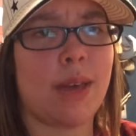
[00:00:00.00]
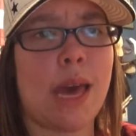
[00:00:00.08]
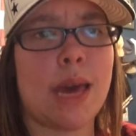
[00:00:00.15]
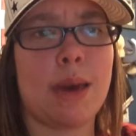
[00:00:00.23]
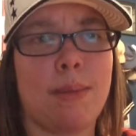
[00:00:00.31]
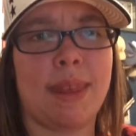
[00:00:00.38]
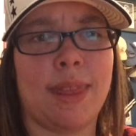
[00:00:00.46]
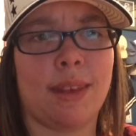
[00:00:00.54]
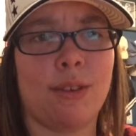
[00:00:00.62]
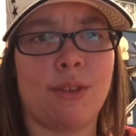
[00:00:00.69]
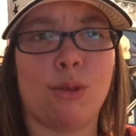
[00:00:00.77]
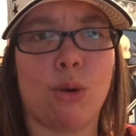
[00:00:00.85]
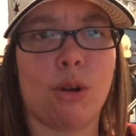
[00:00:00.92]
came in the
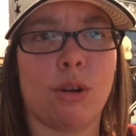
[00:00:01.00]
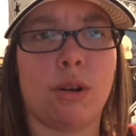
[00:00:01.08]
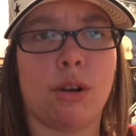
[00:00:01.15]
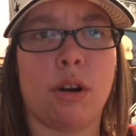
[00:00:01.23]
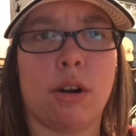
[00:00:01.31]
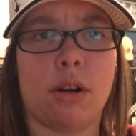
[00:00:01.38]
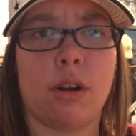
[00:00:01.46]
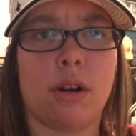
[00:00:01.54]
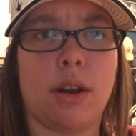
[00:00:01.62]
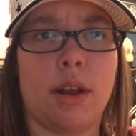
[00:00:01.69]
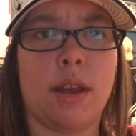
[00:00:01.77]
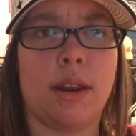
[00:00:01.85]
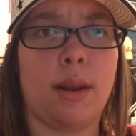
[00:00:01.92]
store and heard
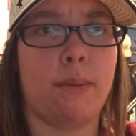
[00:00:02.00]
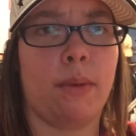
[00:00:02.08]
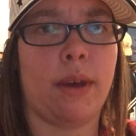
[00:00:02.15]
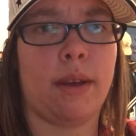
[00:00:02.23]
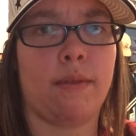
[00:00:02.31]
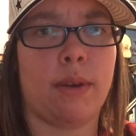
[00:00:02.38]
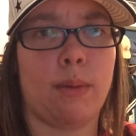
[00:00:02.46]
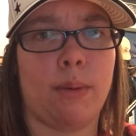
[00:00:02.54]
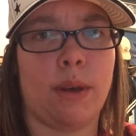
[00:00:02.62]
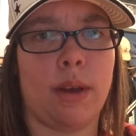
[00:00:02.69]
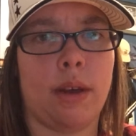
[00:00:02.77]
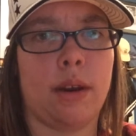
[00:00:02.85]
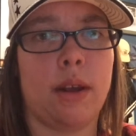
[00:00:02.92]
Hidden in Plain View
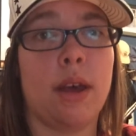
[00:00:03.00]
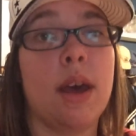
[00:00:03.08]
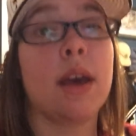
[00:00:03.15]
played.